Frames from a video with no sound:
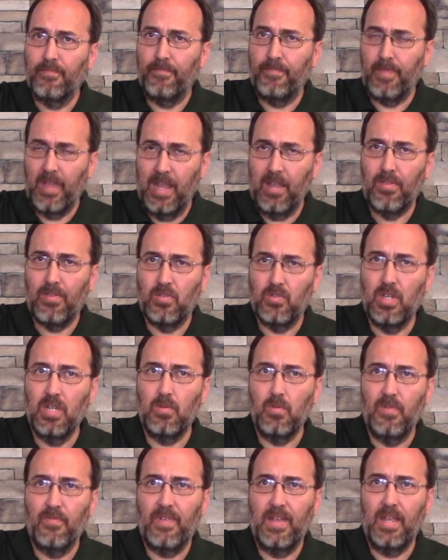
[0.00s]
faith,
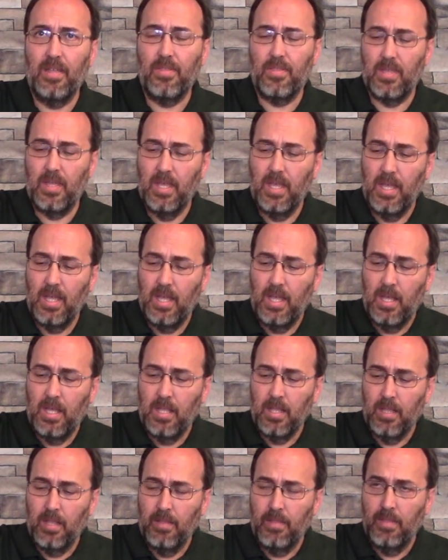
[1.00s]
genuine faith,
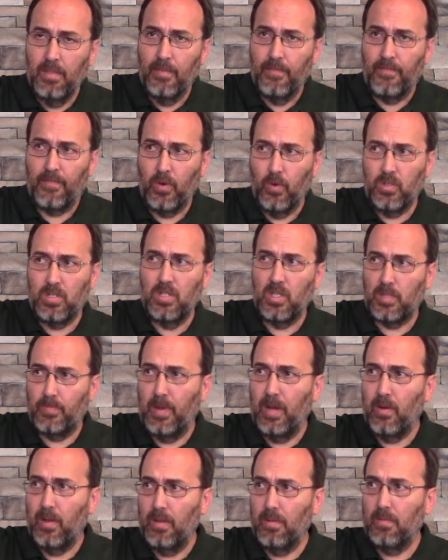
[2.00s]
fruits of the
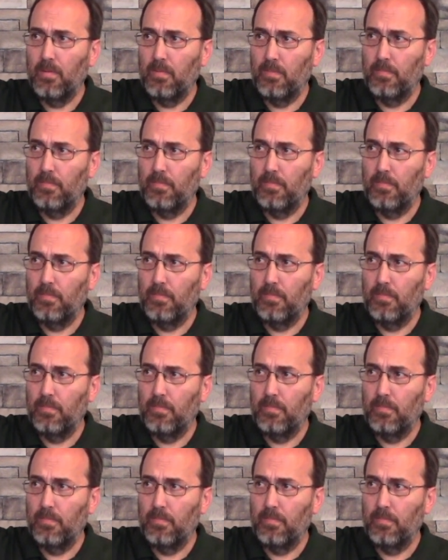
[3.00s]
Spirit.